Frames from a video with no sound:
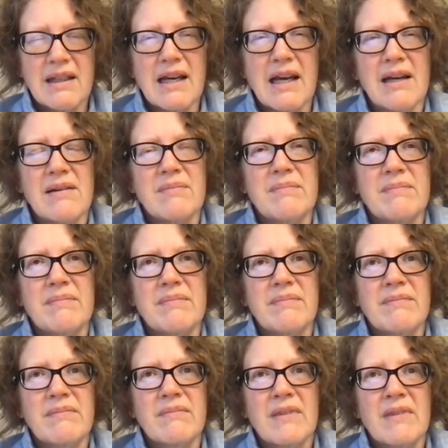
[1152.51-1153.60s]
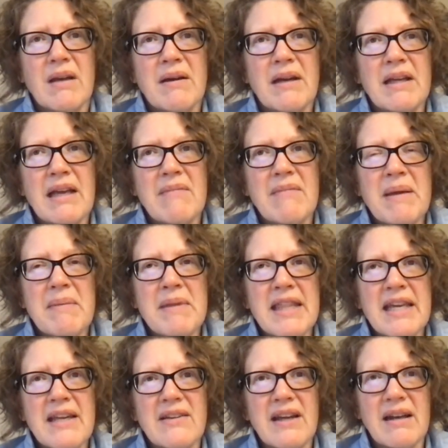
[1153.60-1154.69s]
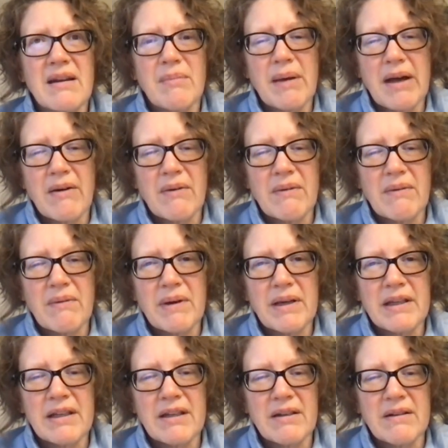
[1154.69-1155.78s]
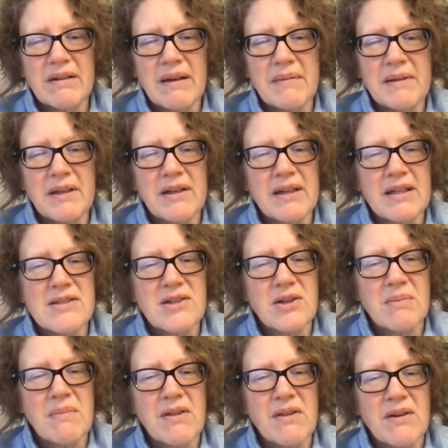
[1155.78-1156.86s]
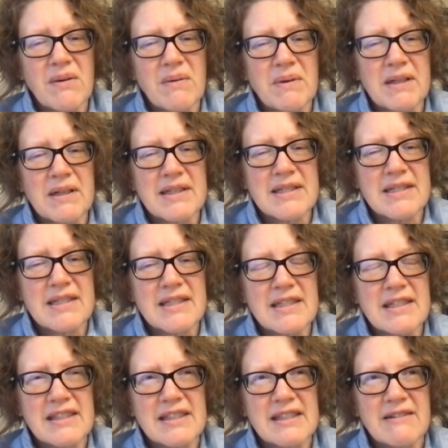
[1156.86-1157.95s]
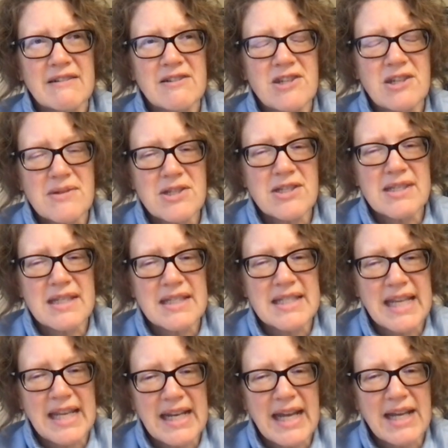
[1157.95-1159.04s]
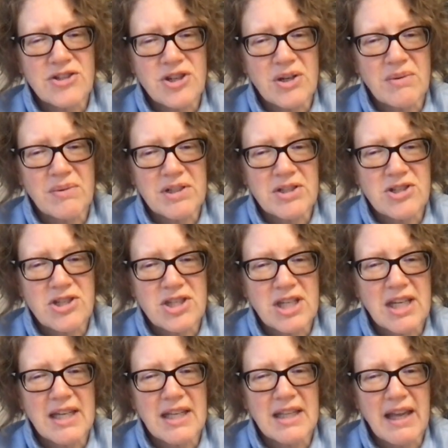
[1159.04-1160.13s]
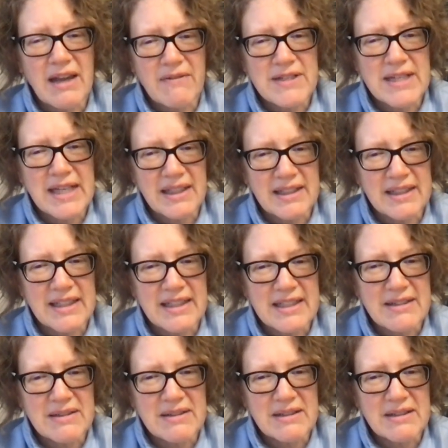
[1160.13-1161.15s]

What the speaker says: Um, it made me think a lot about I mean, because your mother she was just a teenager when she left England,